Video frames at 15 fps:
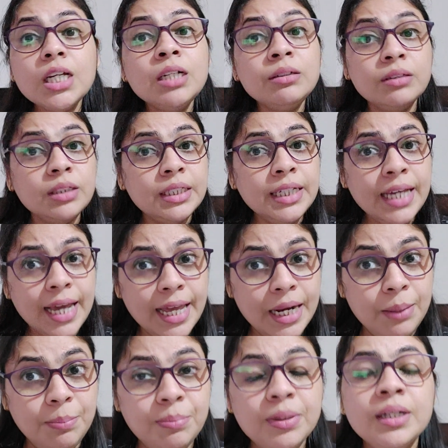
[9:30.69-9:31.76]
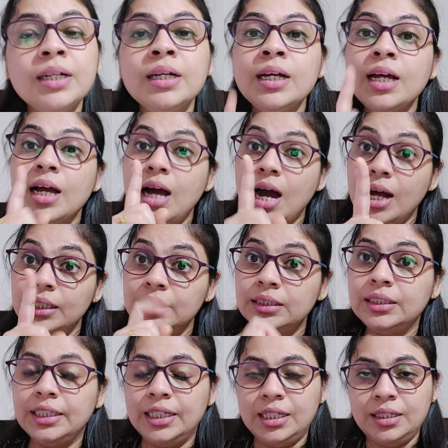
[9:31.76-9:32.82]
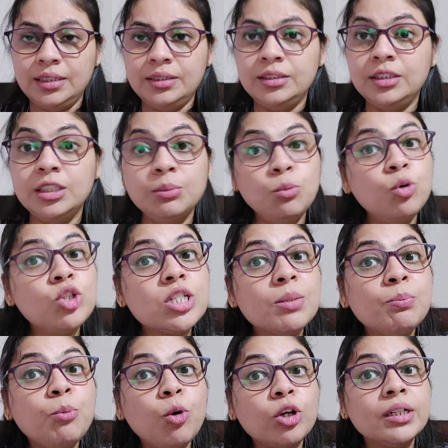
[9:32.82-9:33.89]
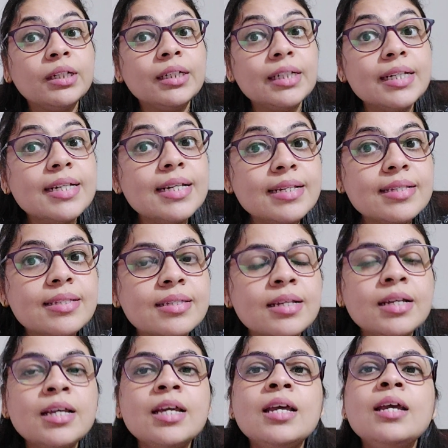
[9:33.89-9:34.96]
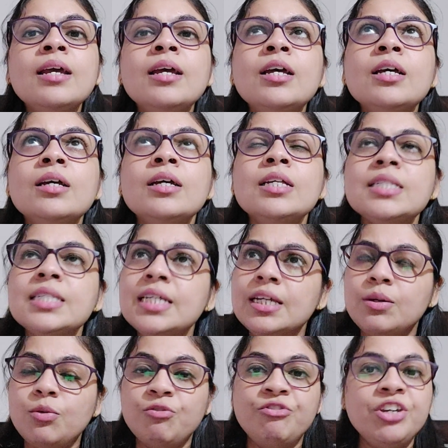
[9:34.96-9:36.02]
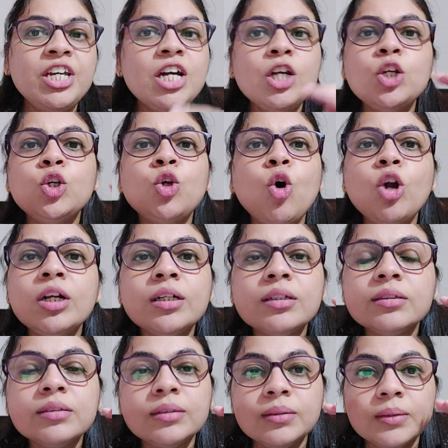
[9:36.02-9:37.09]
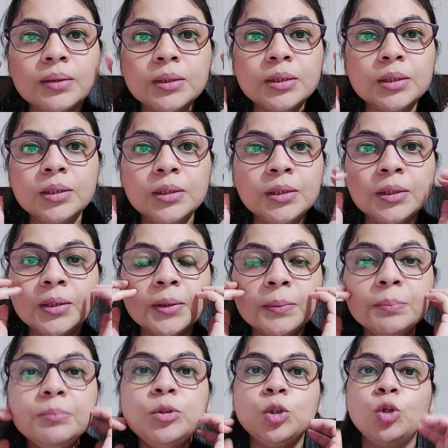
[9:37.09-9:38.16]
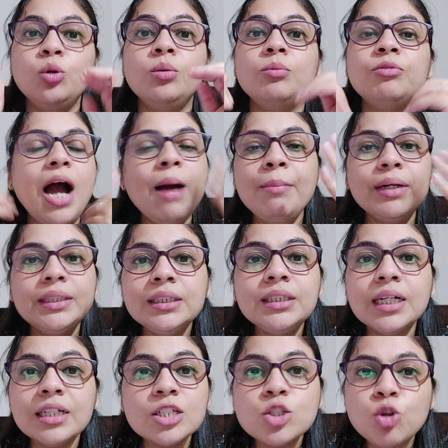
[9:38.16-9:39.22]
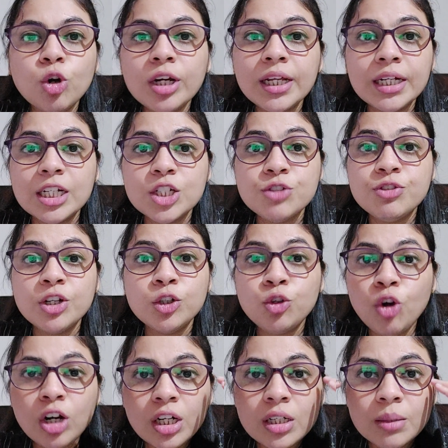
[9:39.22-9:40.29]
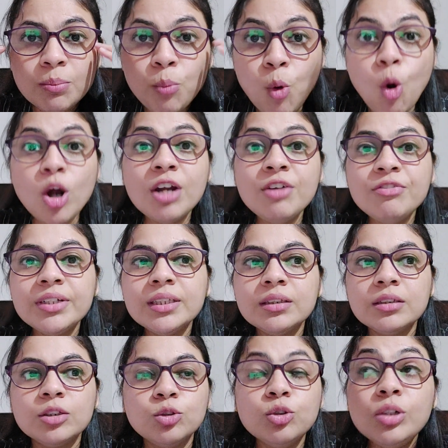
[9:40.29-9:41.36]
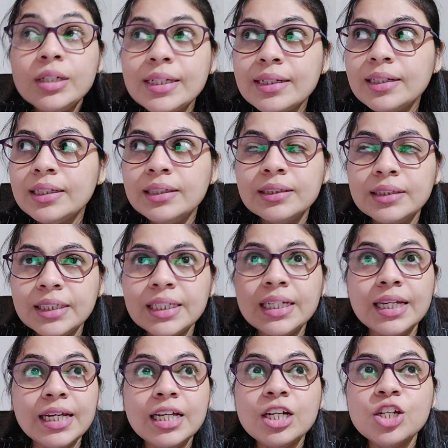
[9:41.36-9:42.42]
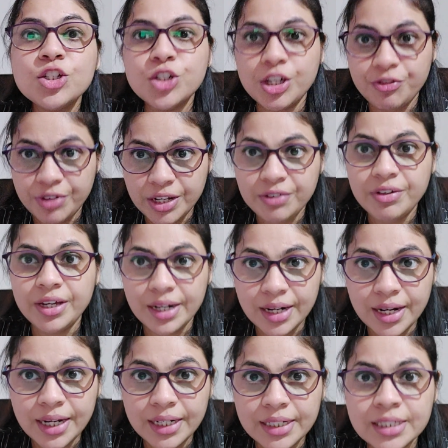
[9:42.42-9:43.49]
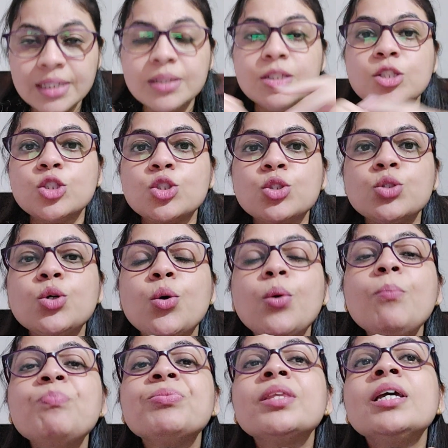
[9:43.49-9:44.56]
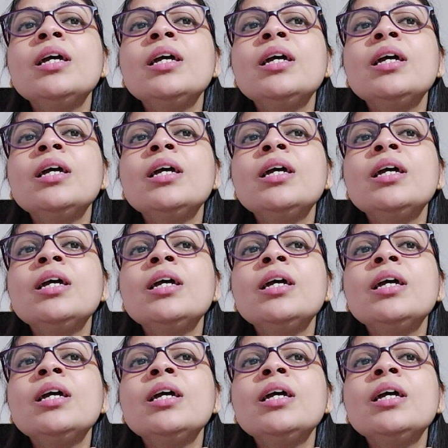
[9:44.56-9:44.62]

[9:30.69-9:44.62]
really help. Other thing, the most important is, see, we are not, our mother tongue is not English. We are not born with, hearing English everywhere, right? So